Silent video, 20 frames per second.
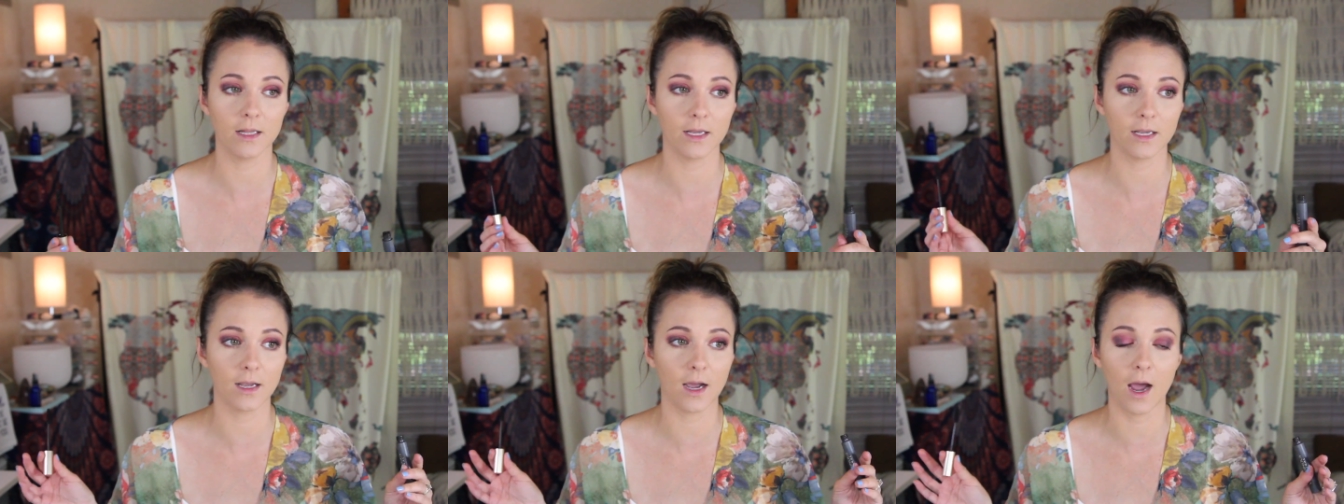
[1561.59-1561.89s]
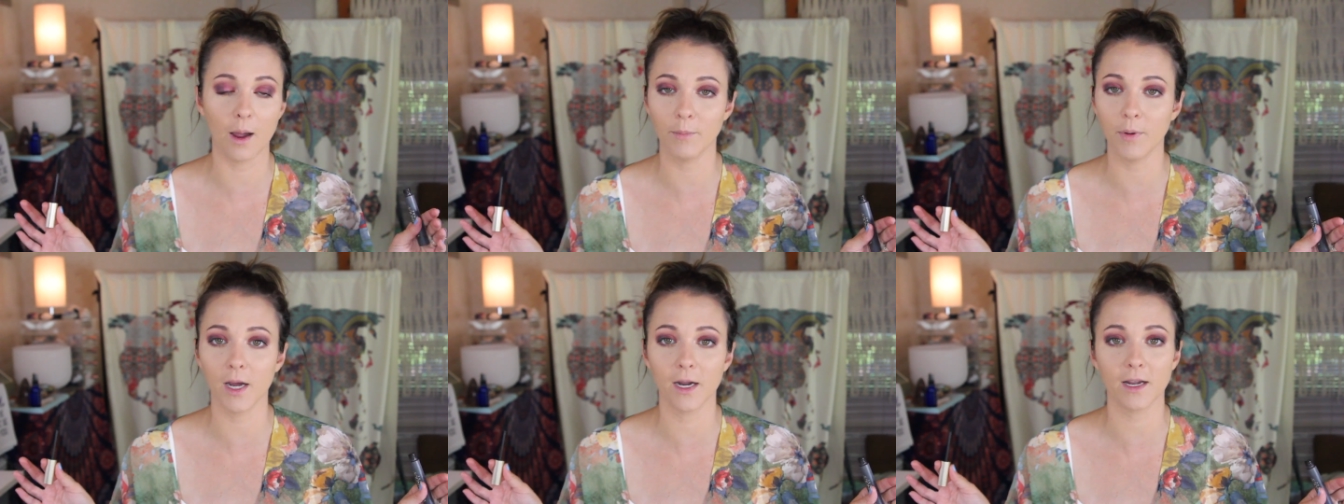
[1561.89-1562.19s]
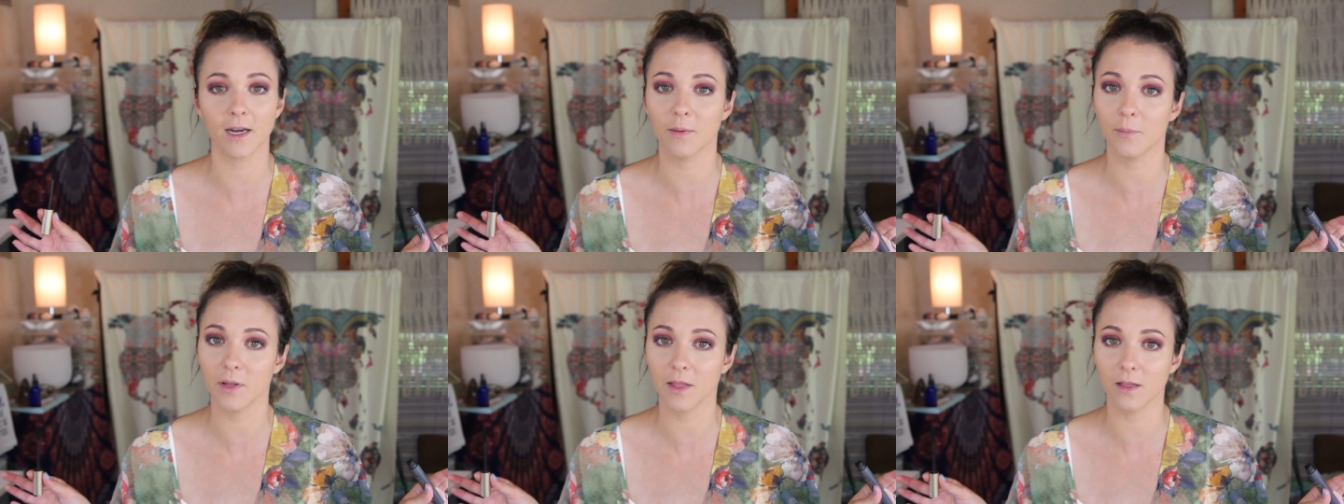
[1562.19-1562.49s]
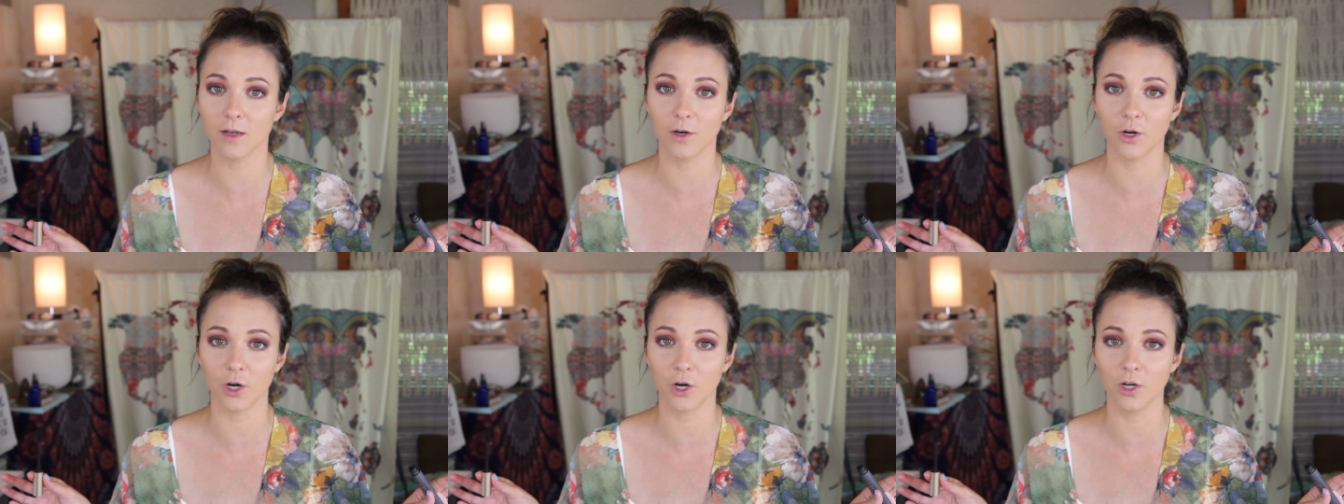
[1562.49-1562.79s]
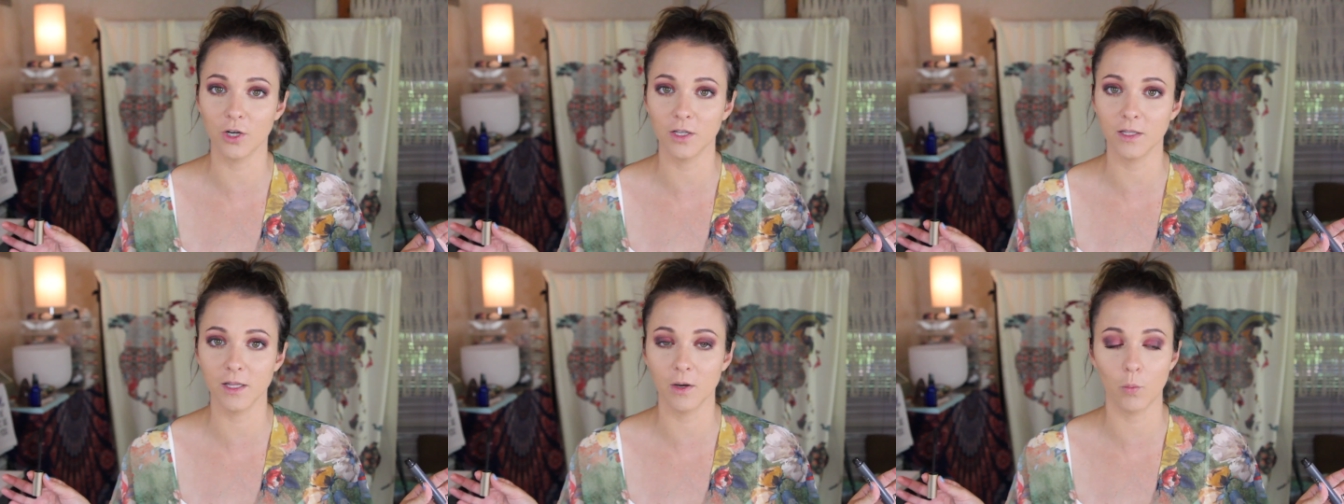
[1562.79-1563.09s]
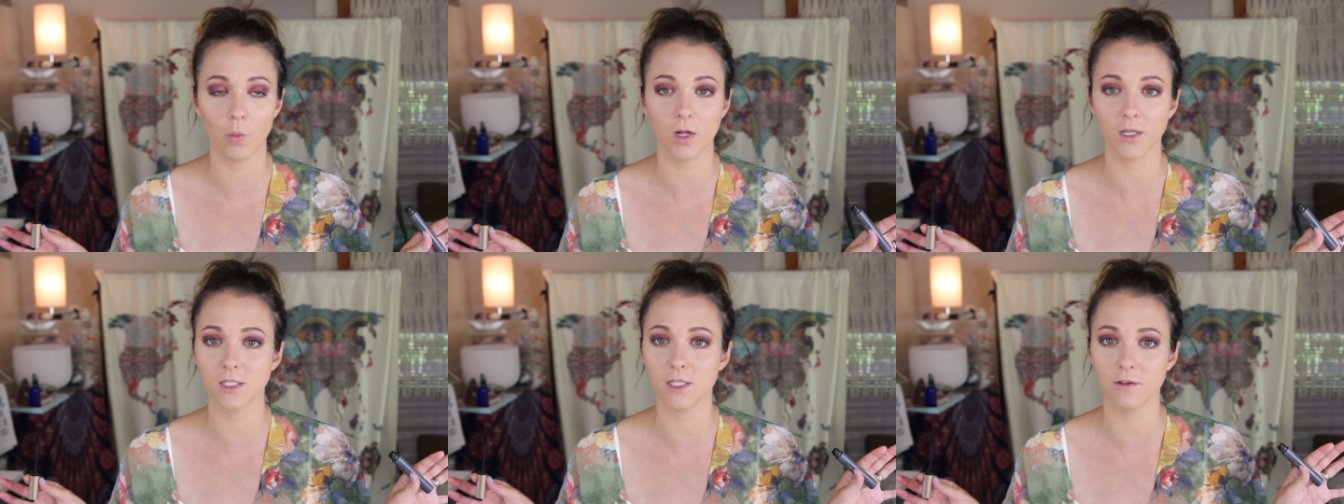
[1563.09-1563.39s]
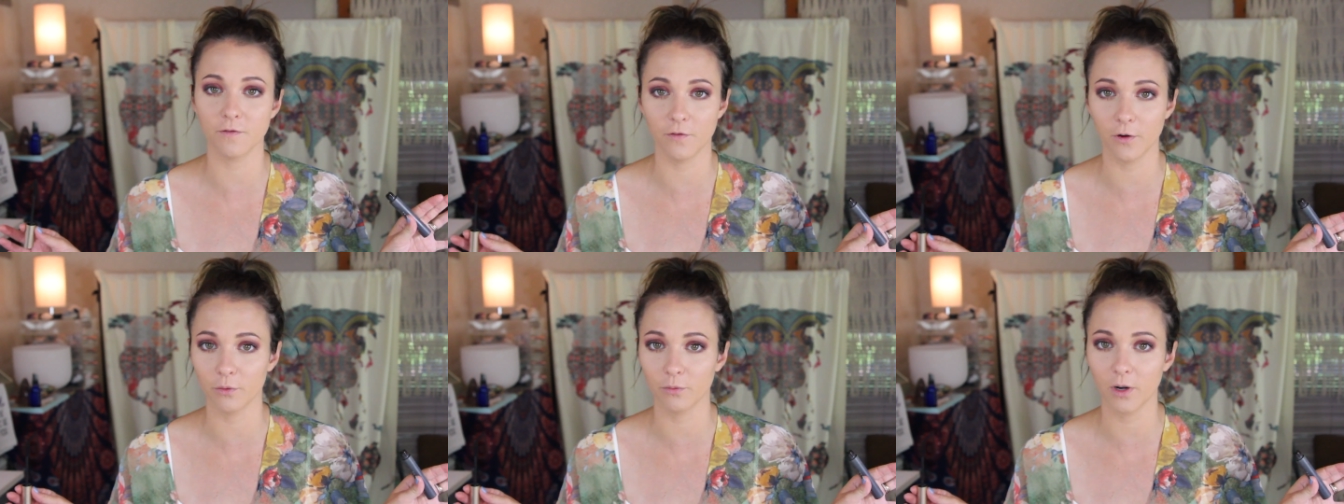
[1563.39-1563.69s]
Like, I'm not going to be the girl that wants
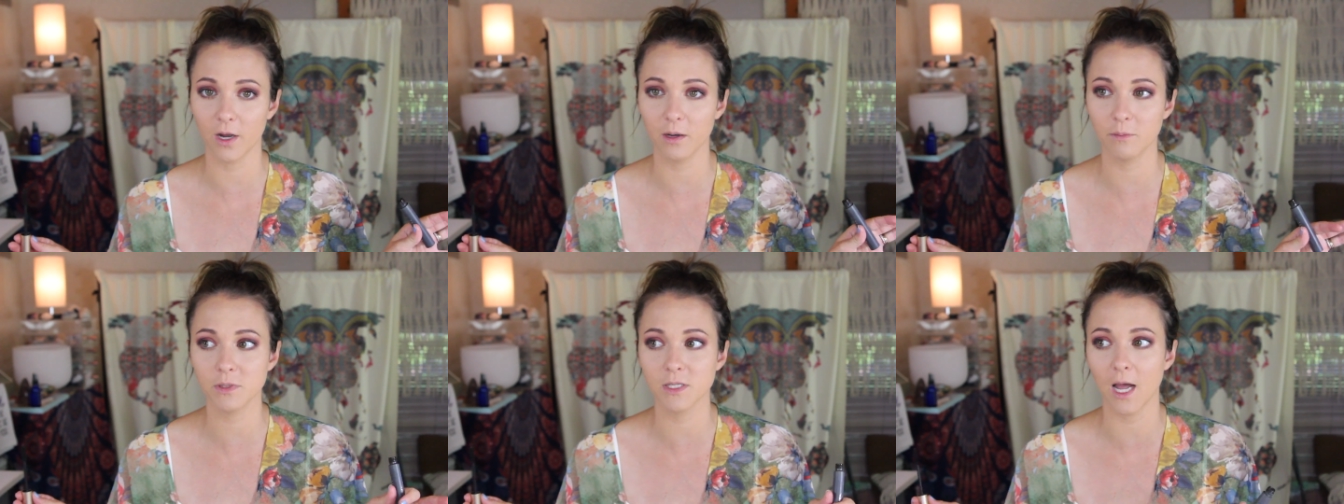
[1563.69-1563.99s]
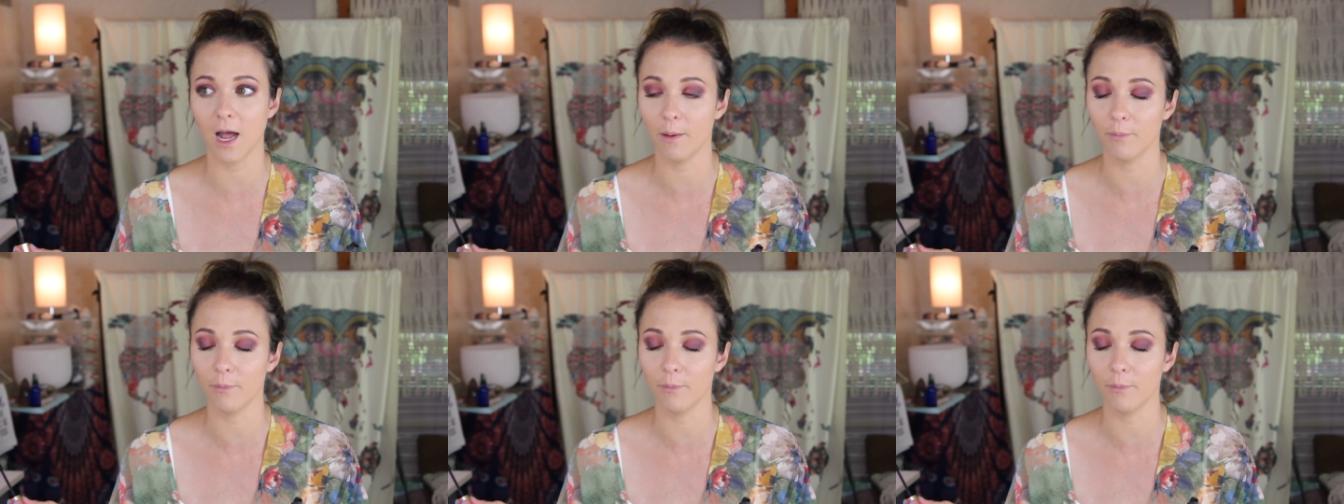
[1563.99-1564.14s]
the foot rubs.